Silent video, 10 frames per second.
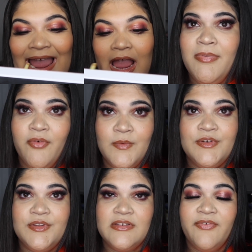before we
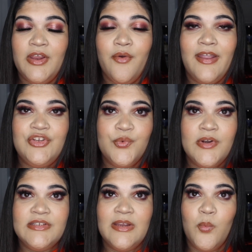start this video, I do
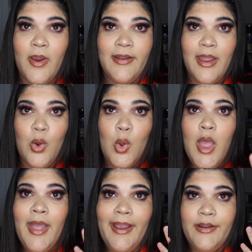want to say right now,
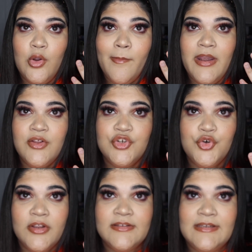I know my nails are
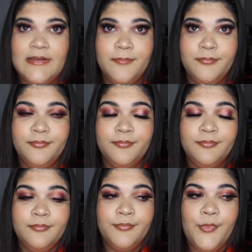crusty.
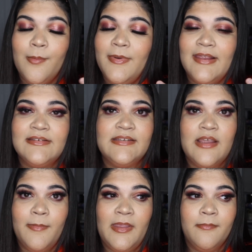Nobody has to
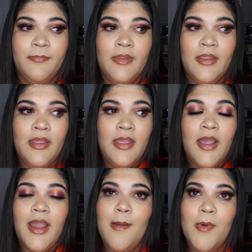tell me.
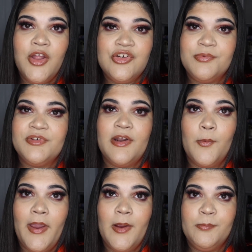I'm 100%
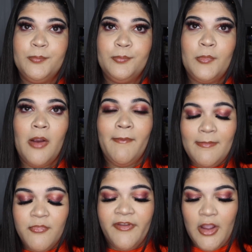aware.
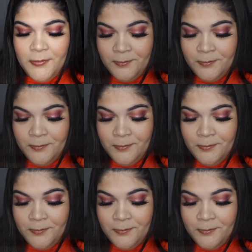Alright, moving on.